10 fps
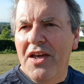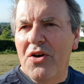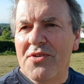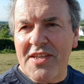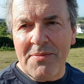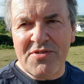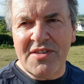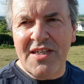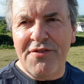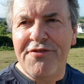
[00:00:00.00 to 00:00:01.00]
who is able to
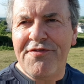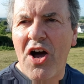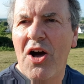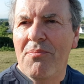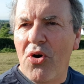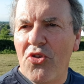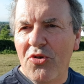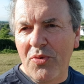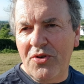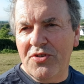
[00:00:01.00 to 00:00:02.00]
give far more than
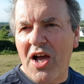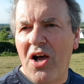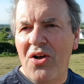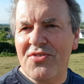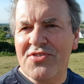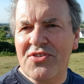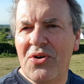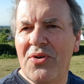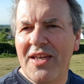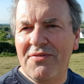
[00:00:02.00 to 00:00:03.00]
we could ask
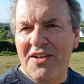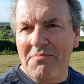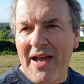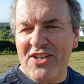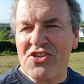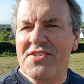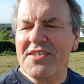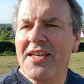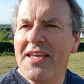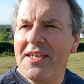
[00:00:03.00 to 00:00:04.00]
or even imagine, to
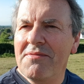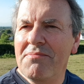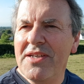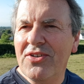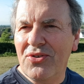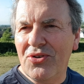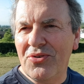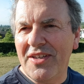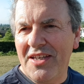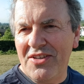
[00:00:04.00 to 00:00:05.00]
Him be
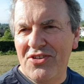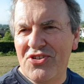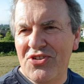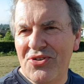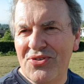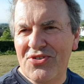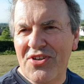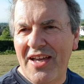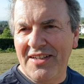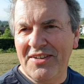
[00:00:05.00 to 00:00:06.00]
glory in the church
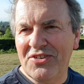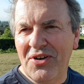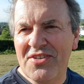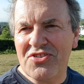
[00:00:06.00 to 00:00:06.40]
and in Christ